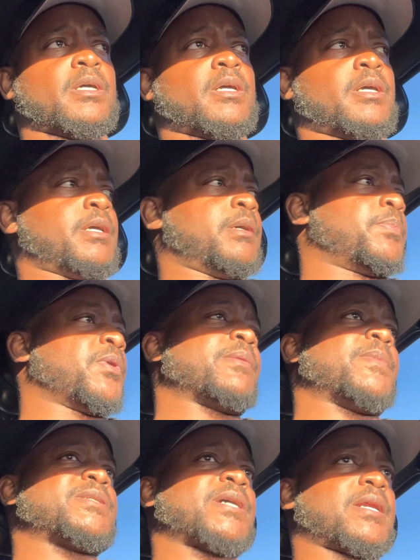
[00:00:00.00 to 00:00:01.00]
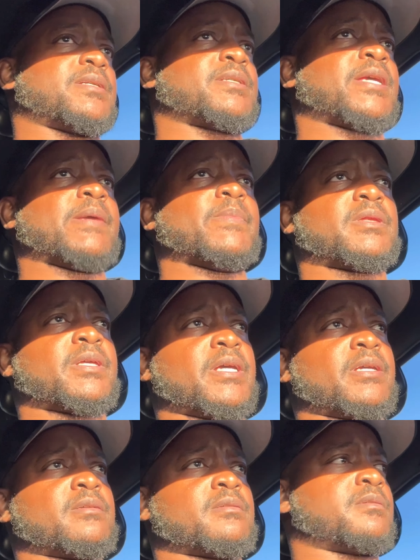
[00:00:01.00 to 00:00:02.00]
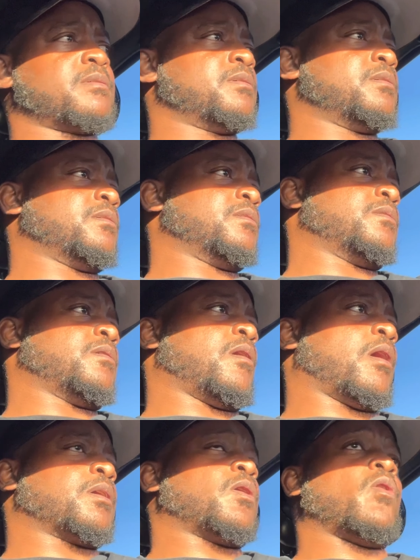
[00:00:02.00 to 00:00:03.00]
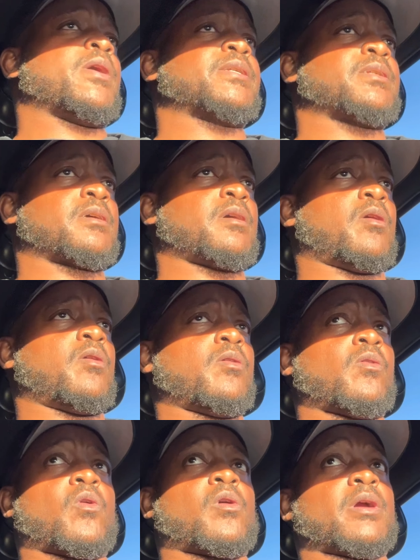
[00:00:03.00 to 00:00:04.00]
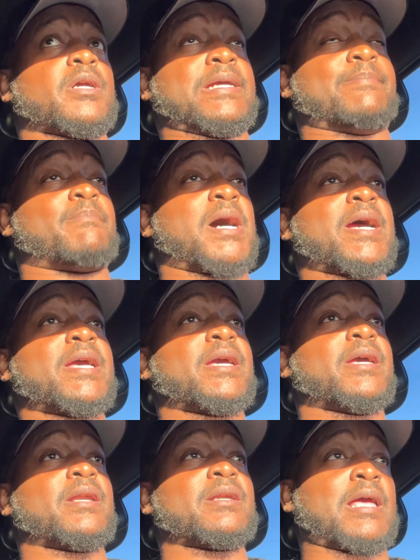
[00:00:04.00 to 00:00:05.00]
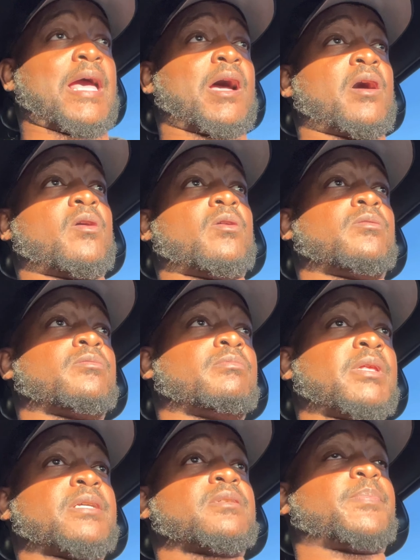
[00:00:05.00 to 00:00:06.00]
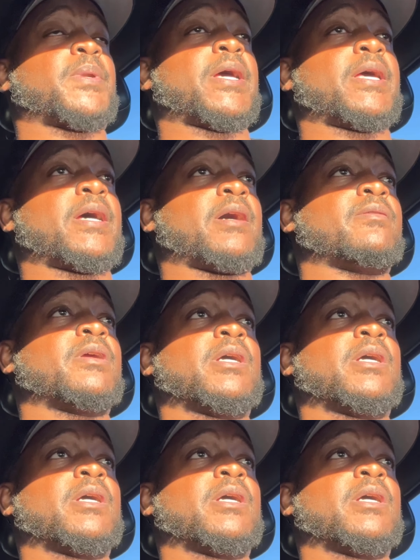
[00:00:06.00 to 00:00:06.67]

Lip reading: and pretty much how the scheme of things are going to go, or in my head how things are playing out.